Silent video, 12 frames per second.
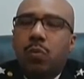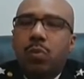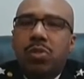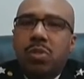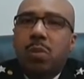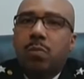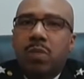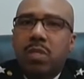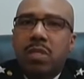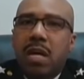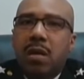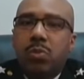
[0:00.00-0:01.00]
was
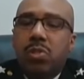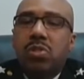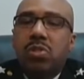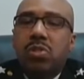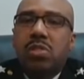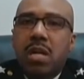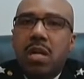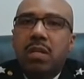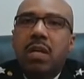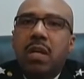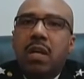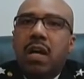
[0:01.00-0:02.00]
simply, I was just
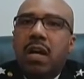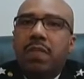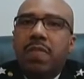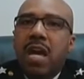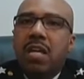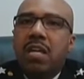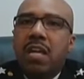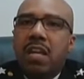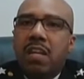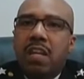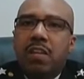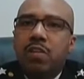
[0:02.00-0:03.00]
stunned uh, that
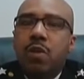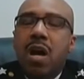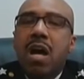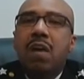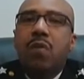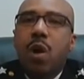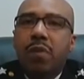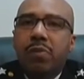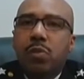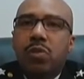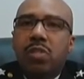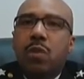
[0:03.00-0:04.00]
you know I have
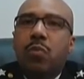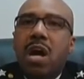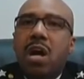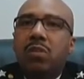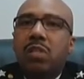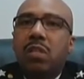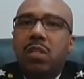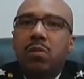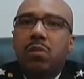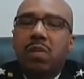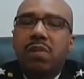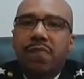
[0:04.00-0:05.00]
officers that were out there
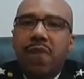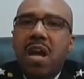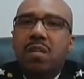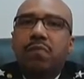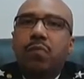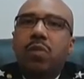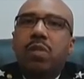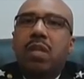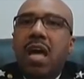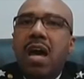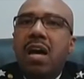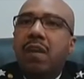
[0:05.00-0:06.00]
literally fighting for their
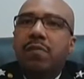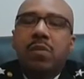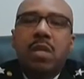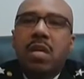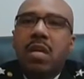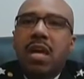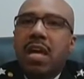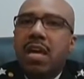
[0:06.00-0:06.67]
lives,